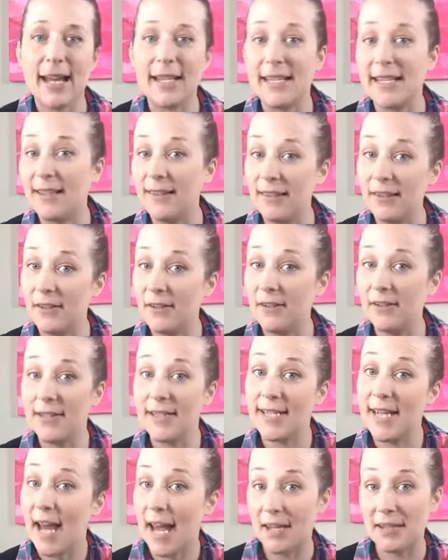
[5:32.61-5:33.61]
I did a
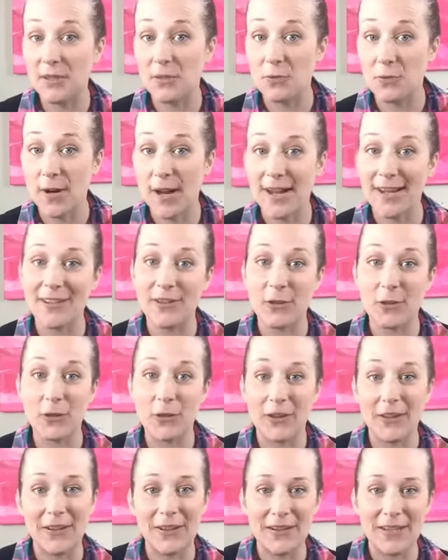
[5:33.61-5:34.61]
little test run
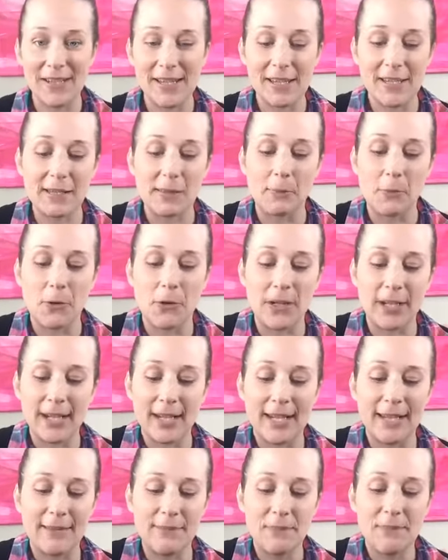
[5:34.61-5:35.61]
earlier this
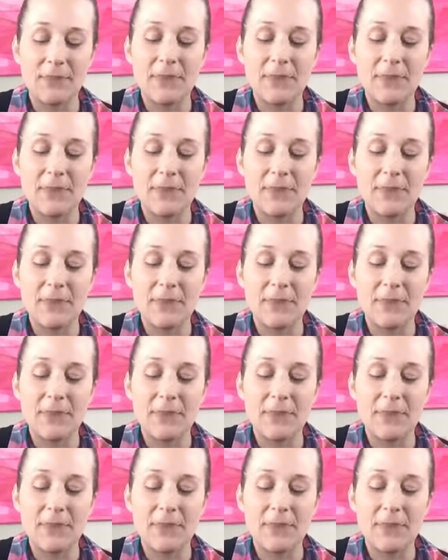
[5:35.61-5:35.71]
morning,